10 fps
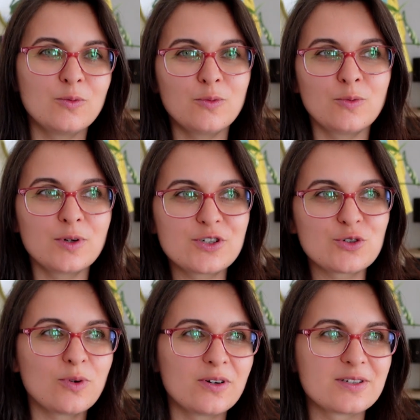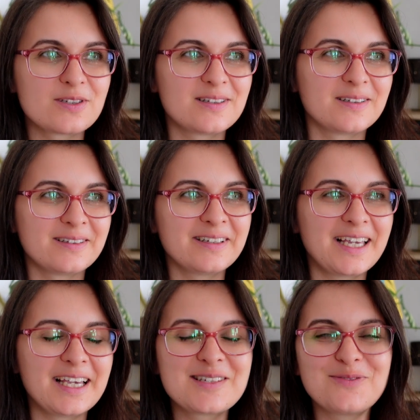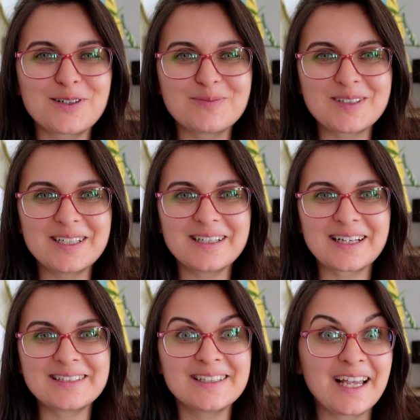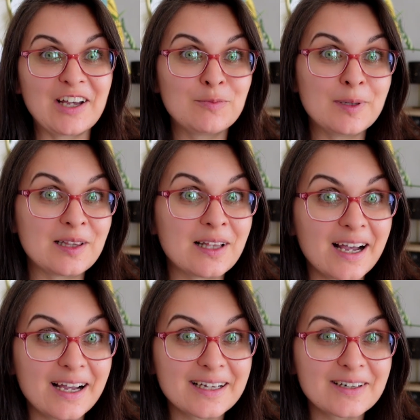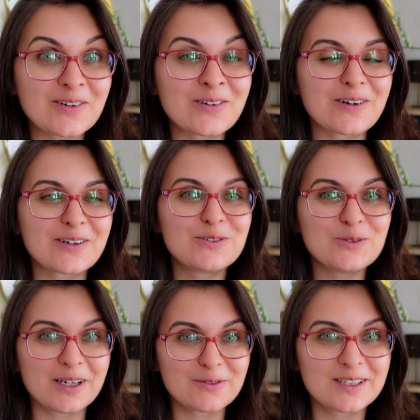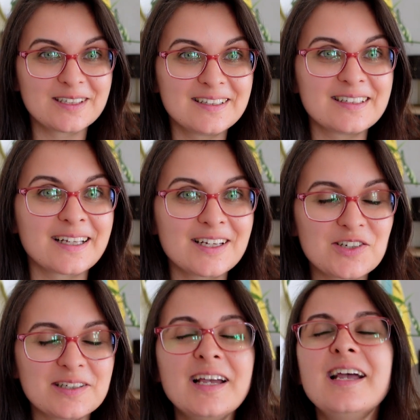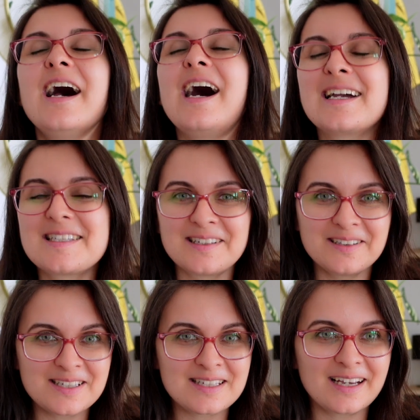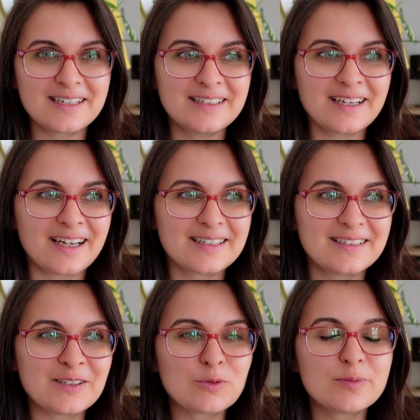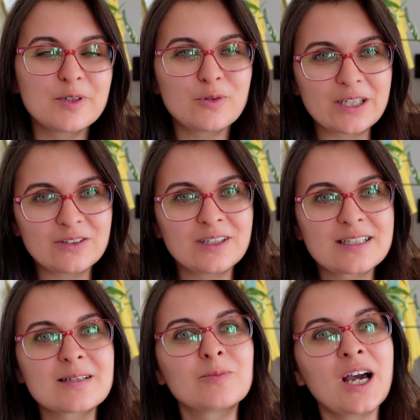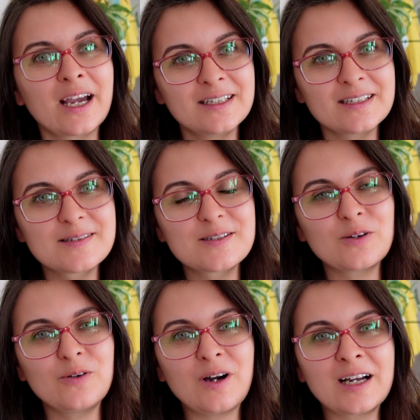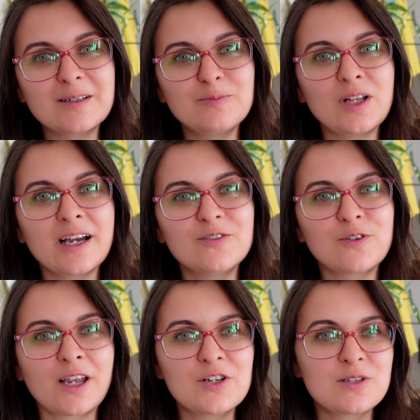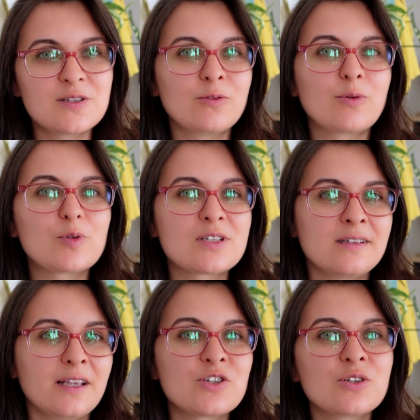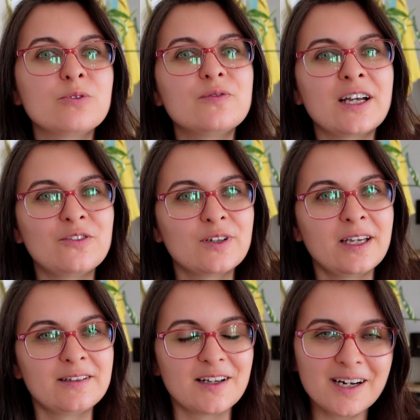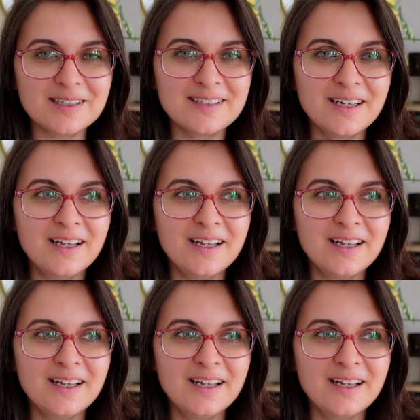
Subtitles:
which was the case for me, like did I have bad luck or do I really need an agent, I still decided that it would be great to get some guidance. So I applied for agency representation with Advocate Art,